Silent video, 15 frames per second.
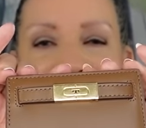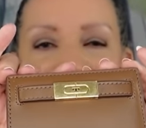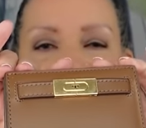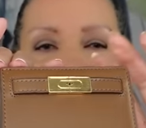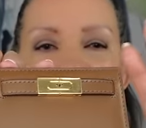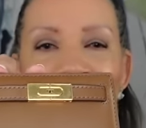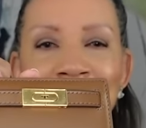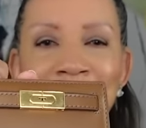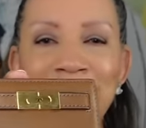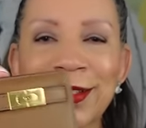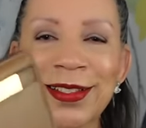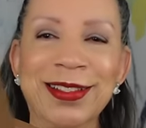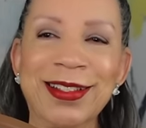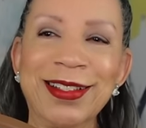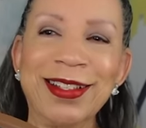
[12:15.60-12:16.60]
little
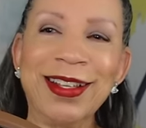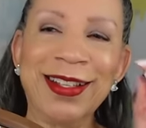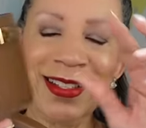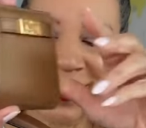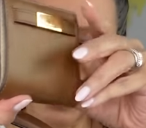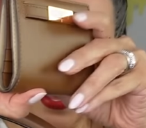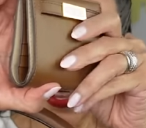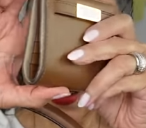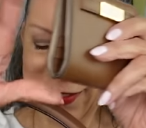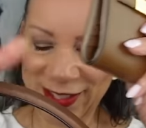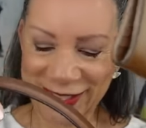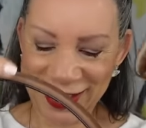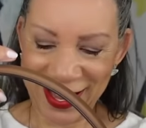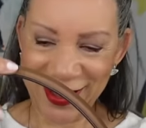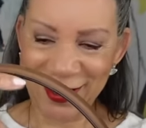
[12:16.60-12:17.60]
wallet. It's kind of
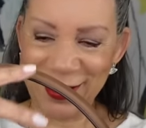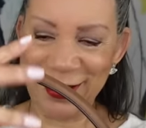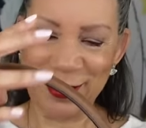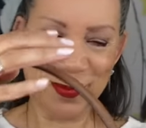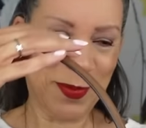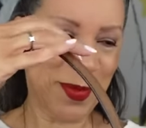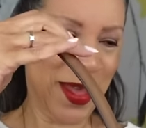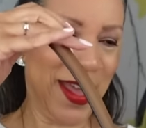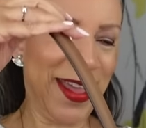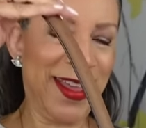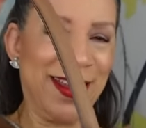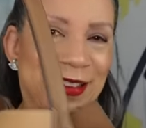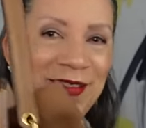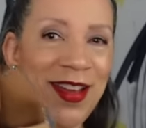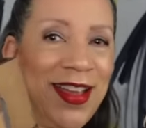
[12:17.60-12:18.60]
a take on the
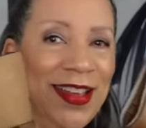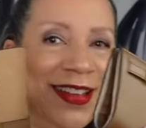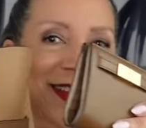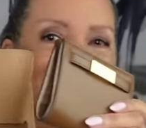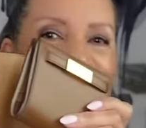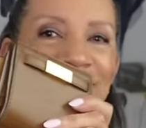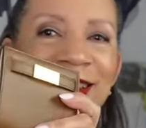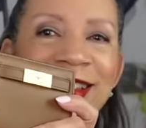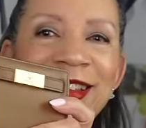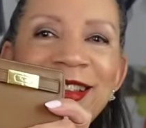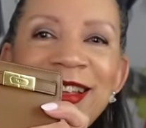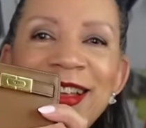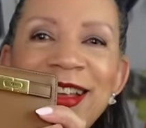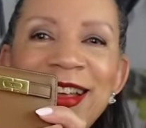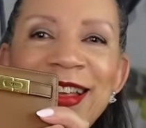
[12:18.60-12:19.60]
bag, right?
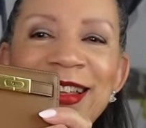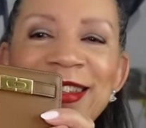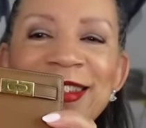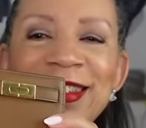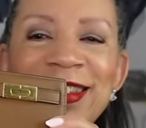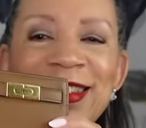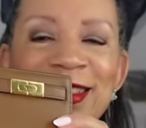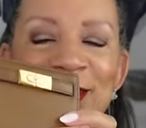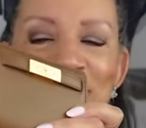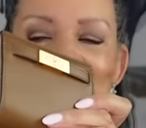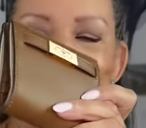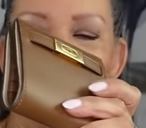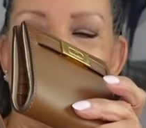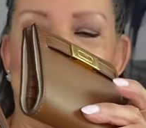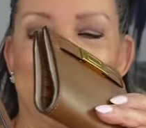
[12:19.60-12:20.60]
She's so
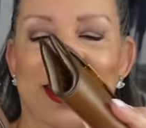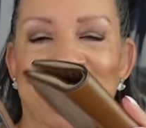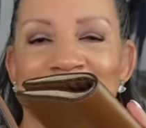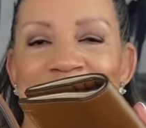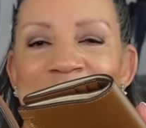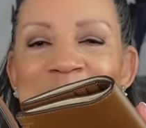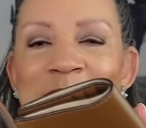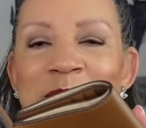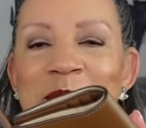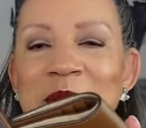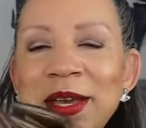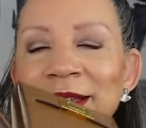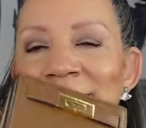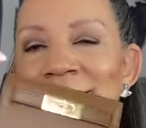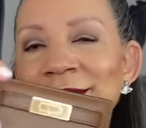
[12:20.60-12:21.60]
tiny
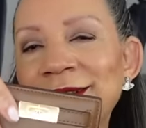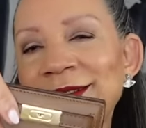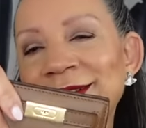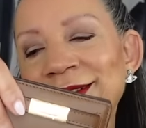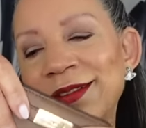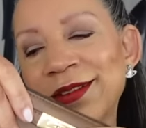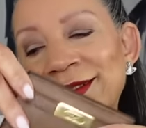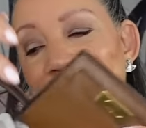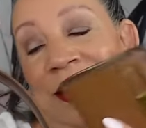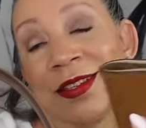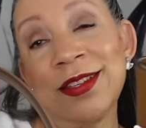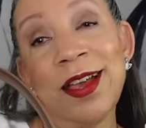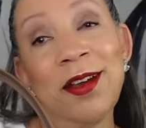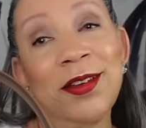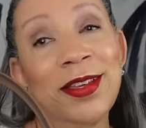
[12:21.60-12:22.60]
but
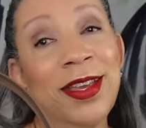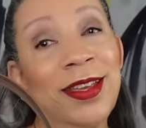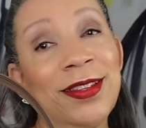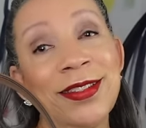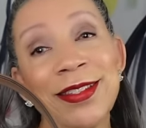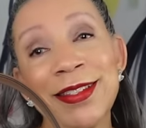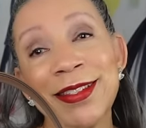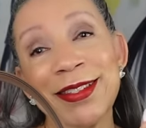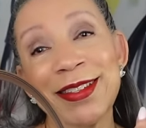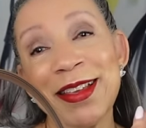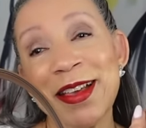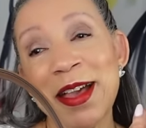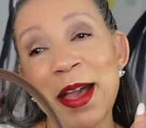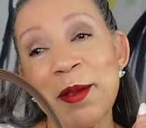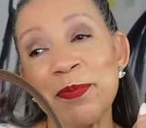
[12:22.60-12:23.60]
that's how he, he's just
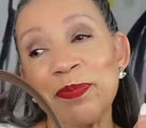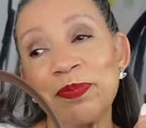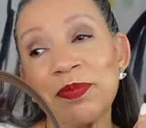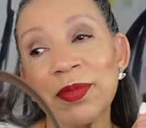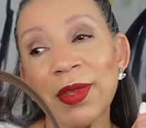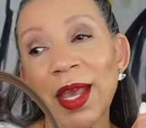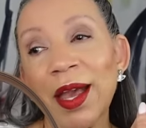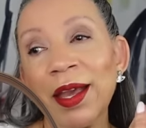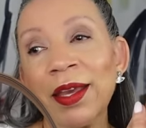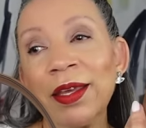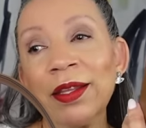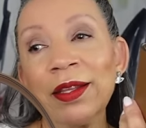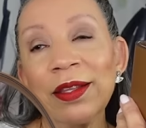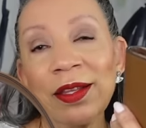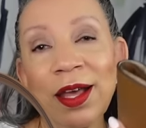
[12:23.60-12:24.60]

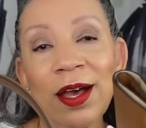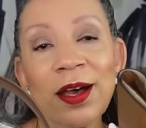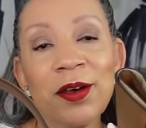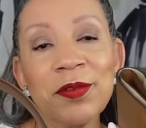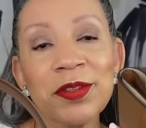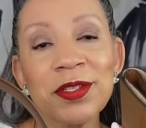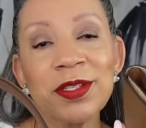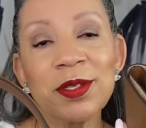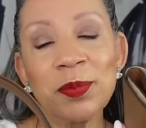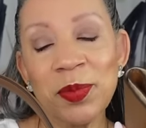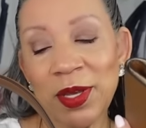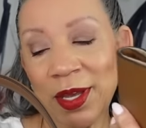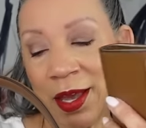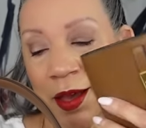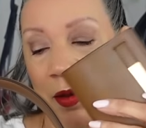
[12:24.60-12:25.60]
he loves to
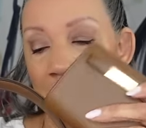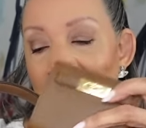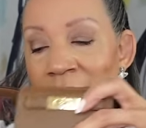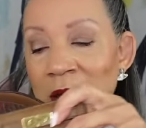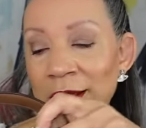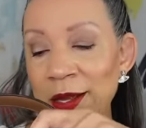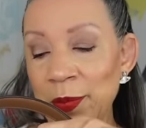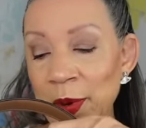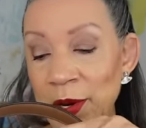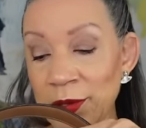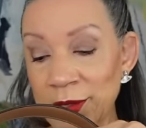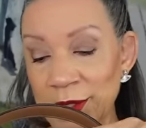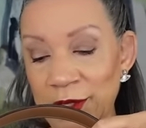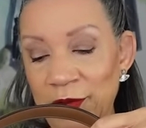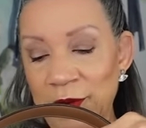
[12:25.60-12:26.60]
pick out wild uh,
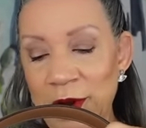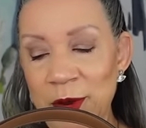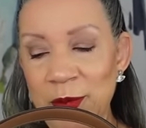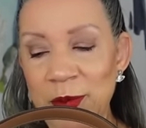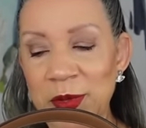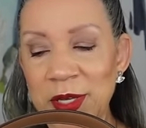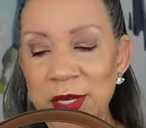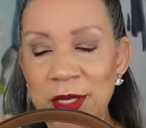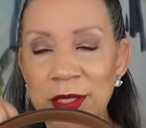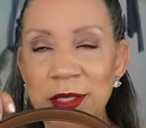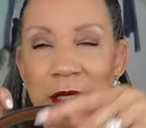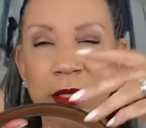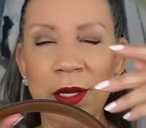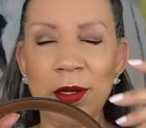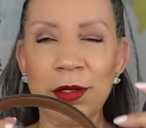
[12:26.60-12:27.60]
purses for me because
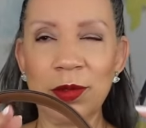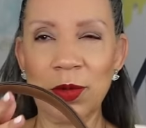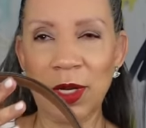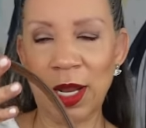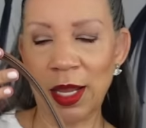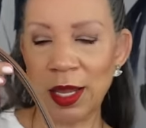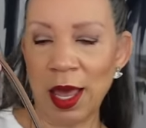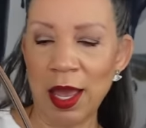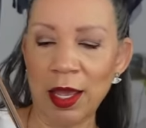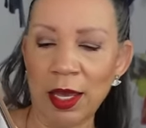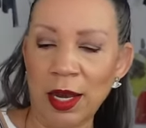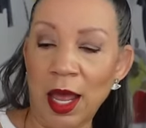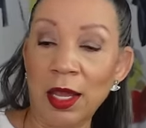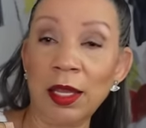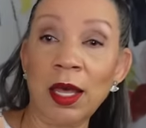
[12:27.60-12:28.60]
he knows what I like
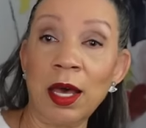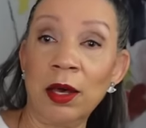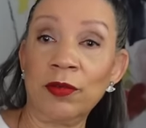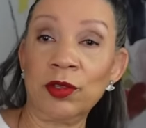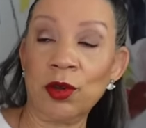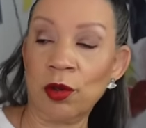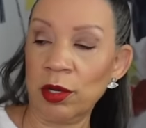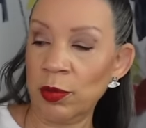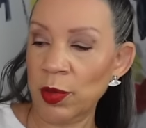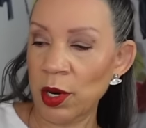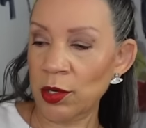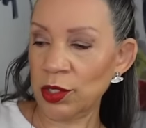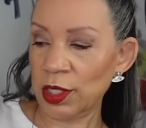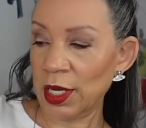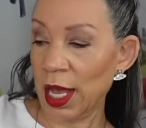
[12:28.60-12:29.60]
and I love Tory
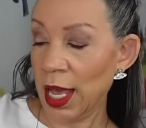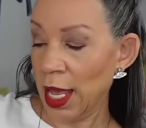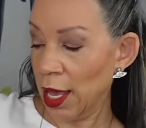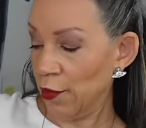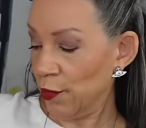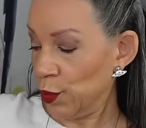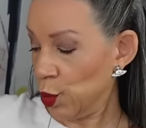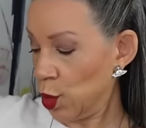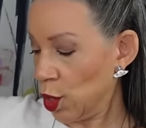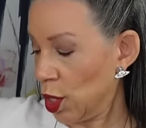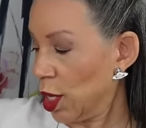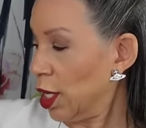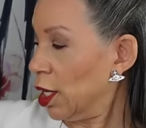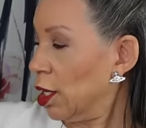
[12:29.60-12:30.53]
Burch and I have more